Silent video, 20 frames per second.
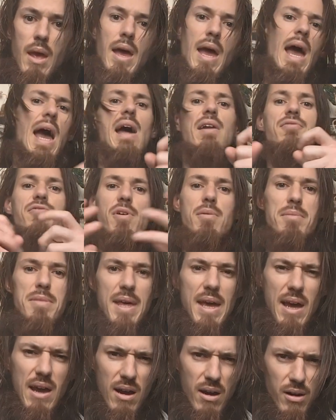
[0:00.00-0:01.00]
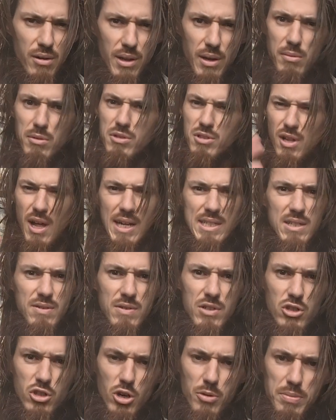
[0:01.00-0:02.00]
And from there was lots of
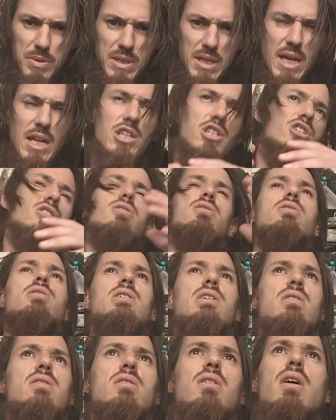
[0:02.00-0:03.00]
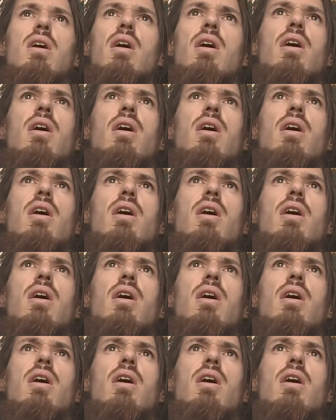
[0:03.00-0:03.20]
interpretations and